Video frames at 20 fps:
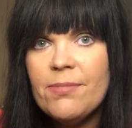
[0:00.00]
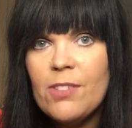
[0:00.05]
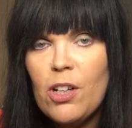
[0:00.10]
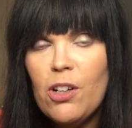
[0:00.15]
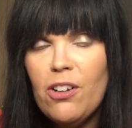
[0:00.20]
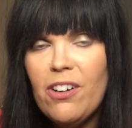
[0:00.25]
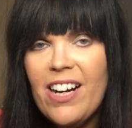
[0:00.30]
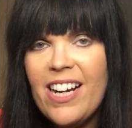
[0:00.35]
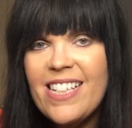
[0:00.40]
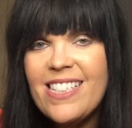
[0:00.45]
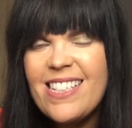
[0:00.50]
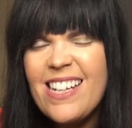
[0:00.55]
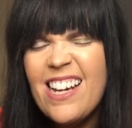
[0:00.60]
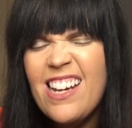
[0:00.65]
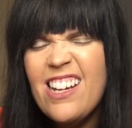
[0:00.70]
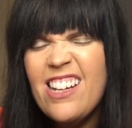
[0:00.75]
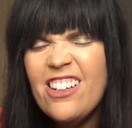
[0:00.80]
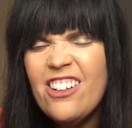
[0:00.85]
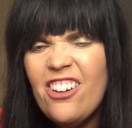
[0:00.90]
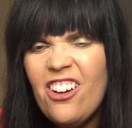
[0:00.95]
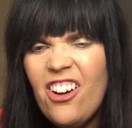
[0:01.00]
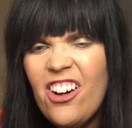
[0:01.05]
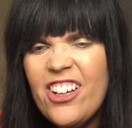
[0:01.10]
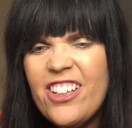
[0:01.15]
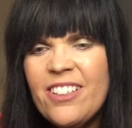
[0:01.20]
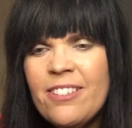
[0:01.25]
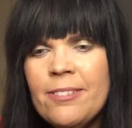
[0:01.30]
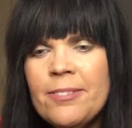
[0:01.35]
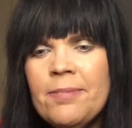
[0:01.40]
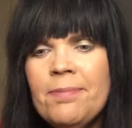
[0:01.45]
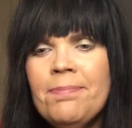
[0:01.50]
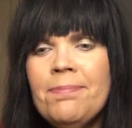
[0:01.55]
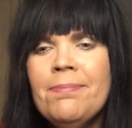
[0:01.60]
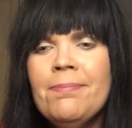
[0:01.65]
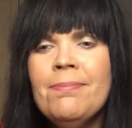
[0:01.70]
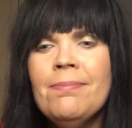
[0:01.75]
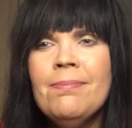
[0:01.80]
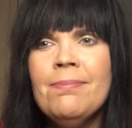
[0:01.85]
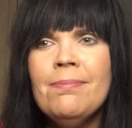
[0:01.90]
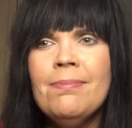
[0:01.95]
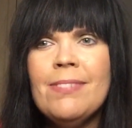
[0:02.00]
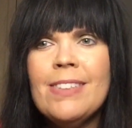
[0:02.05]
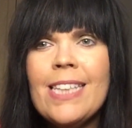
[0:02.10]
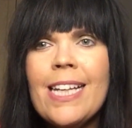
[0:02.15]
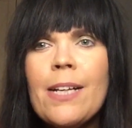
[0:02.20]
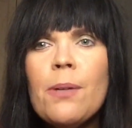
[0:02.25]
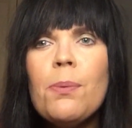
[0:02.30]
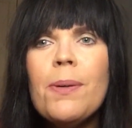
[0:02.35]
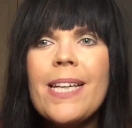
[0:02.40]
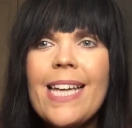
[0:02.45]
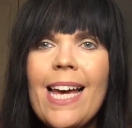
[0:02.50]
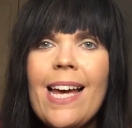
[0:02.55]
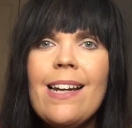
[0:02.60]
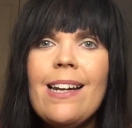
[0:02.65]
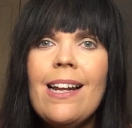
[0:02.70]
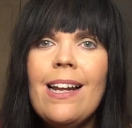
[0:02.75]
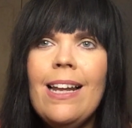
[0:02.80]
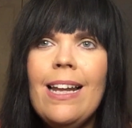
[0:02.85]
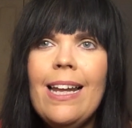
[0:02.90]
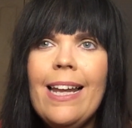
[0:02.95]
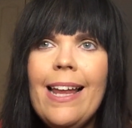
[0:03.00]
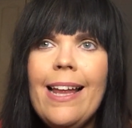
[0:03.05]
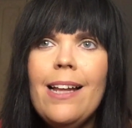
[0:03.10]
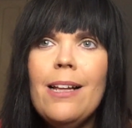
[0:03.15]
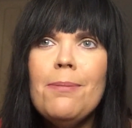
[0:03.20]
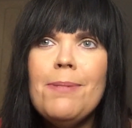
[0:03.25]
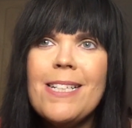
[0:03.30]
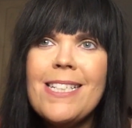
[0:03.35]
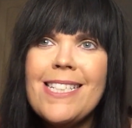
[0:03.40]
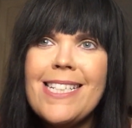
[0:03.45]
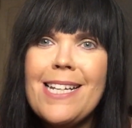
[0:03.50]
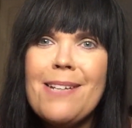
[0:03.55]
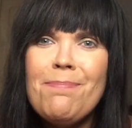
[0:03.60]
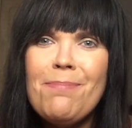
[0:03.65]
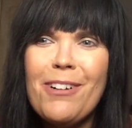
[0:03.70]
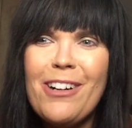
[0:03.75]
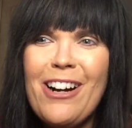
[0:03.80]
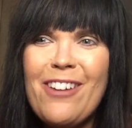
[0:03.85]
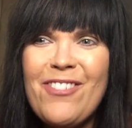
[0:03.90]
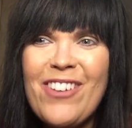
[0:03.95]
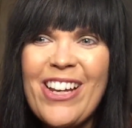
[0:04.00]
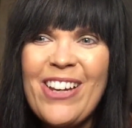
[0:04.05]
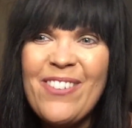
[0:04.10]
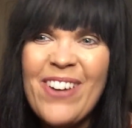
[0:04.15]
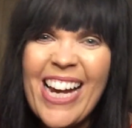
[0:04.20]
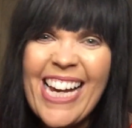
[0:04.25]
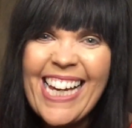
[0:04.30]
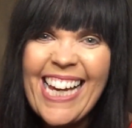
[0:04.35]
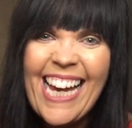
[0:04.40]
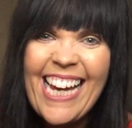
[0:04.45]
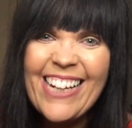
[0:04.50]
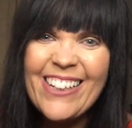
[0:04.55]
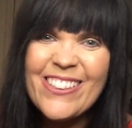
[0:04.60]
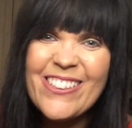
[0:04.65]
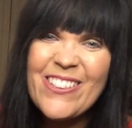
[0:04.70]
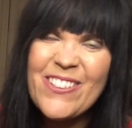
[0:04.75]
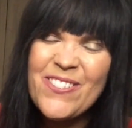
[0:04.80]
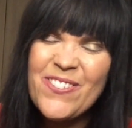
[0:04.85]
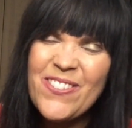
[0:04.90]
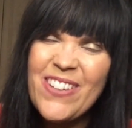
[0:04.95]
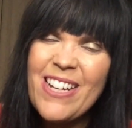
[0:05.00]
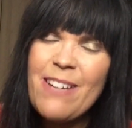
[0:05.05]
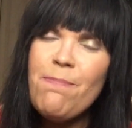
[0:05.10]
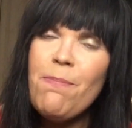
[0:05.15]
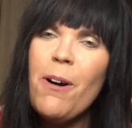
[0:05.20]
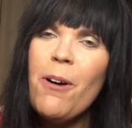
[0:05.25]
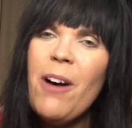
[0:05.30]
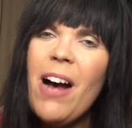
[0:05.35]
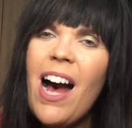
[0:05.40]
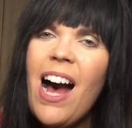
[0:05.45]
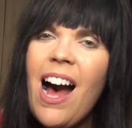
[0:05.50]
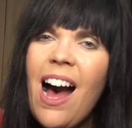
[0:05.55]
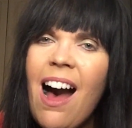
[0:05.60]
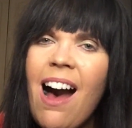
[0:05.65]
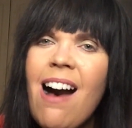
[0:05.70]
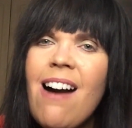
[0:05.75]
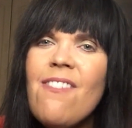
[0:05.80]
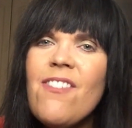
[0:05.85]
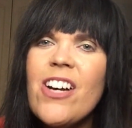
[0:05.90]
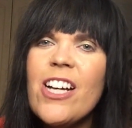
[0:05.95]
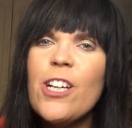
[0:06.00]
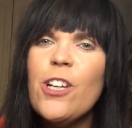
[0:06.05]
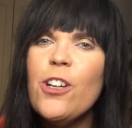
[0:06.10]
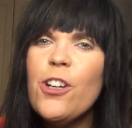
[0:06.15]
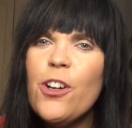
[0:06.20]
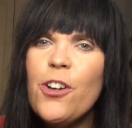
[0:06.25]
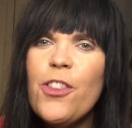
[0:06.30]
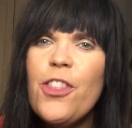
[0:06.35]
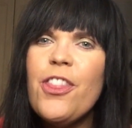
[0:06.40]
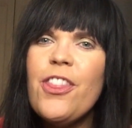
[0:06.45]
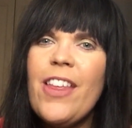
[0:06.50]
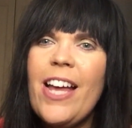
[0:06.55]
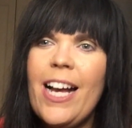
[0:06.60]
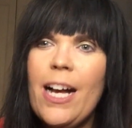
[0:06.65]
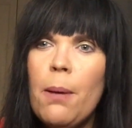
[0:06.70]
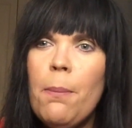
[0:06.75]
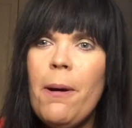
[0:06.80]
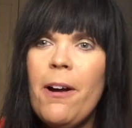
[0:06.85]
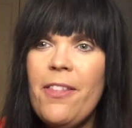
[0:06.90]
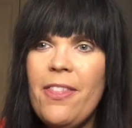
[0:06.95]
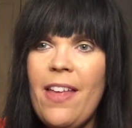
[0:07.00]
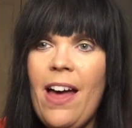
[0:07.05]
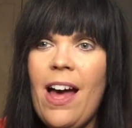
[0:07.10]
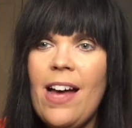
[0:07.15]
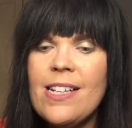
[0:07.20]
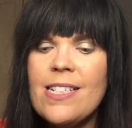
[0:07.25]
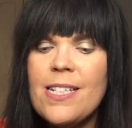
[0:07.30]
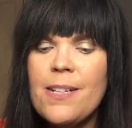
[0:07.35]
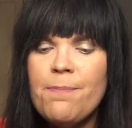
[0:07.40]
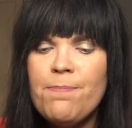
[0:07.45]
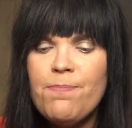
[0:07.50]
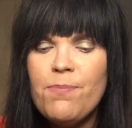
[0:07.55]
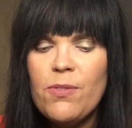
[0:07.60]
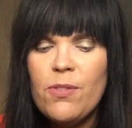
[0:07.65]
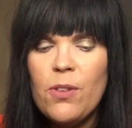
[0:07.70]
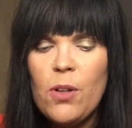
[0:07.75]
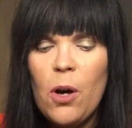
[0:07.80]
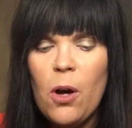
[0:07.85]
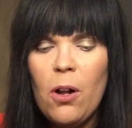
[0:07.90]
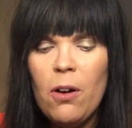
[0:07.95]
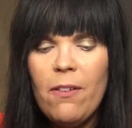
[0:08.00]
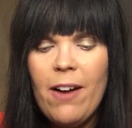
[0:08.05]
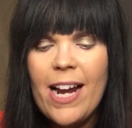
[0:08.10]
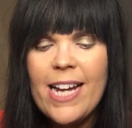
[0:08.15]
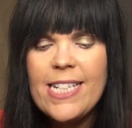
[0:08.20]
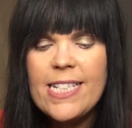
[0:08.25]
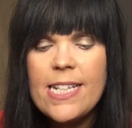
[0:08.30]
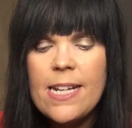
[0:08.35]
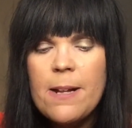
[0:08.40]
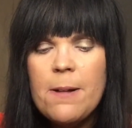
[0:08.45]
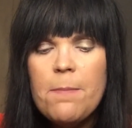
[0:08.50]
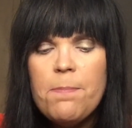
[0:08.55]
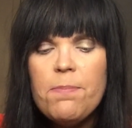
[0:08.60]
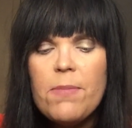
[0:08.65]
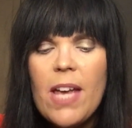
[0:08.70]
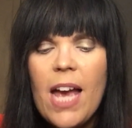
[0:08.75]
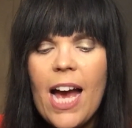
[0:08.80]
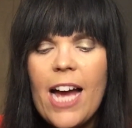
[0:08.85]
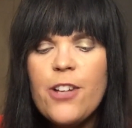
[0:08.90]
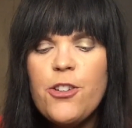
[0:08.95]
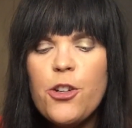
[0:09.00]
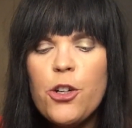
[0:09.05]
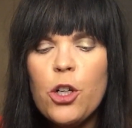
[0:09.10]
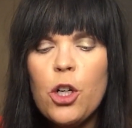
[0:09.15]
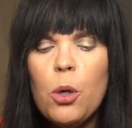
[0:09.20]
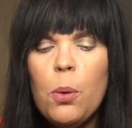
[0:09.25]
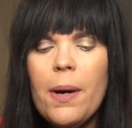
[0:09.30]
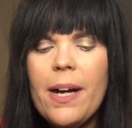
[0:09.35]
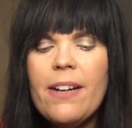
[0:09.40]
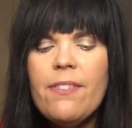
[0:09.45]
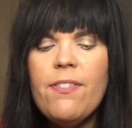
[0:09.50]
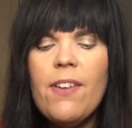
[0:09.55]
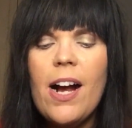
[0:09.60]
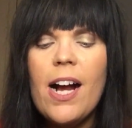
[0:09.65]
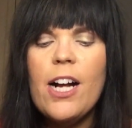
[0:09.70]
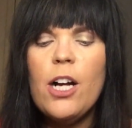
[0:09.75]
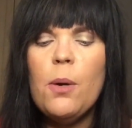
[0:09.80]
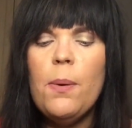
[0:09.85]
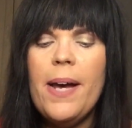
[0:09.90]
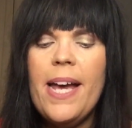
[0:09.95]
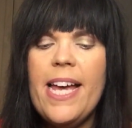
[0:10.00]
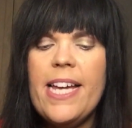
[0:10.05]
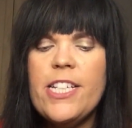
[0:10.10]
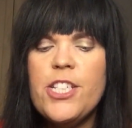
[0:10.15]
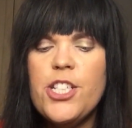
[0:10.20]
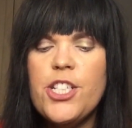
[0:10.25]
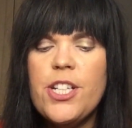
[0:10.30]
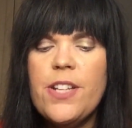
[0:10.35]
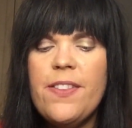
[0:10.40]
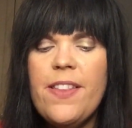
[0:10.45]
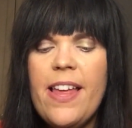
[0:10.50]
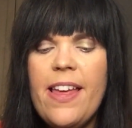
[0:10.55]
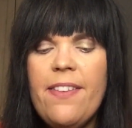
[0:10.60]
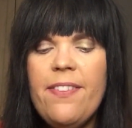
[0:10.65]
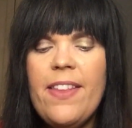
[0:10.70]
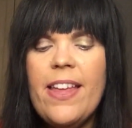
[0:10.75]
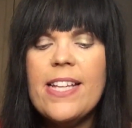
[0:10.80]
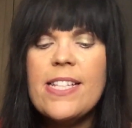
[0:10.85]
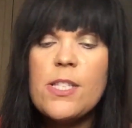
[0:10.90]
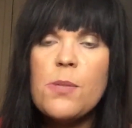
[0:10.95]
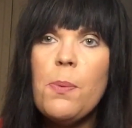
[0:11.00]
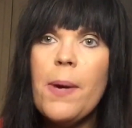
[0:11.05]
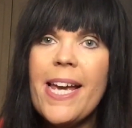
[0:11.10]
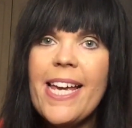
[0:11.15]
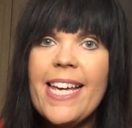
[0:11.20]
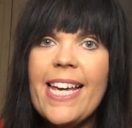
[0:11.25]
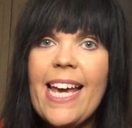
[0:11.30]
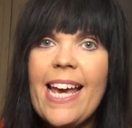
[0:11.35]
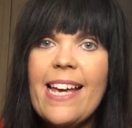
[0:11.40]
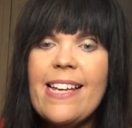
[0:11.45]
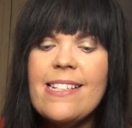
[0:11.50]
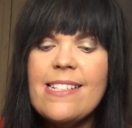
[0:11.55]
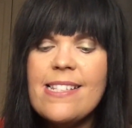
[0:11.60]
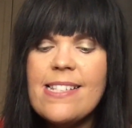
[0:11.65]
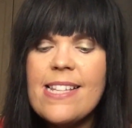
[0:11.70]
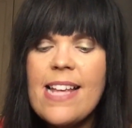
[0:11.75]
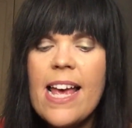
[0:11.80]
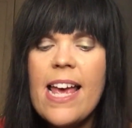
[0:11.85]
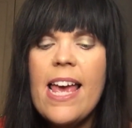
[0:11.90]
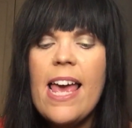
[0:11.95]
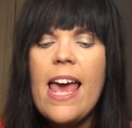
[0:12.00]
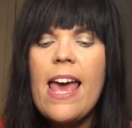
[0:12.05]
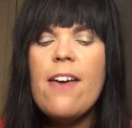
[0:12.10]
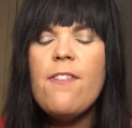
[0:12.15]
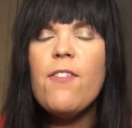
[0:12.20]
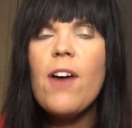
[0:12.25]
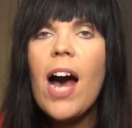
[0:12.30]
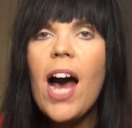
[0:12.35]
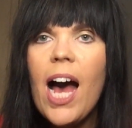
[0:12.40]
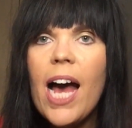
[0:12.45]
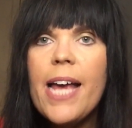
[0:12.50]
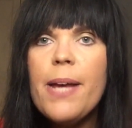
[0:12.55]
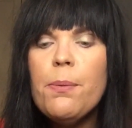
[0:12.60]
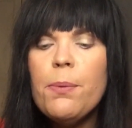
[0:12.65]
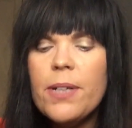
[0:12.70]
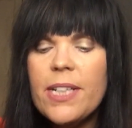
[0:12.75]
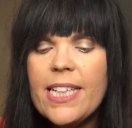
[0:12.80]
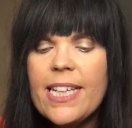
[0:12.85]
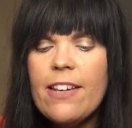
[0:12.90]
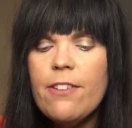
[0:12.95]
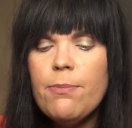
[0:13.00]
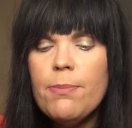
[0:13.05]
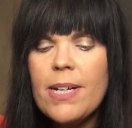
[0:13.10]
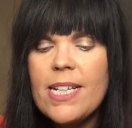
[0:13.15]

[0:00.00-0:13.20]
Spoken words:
All right. Now, I think we get a little bit deeper every week here, don't we? But have a good think about that. All right. And your quickfire question then this week is, if I were to give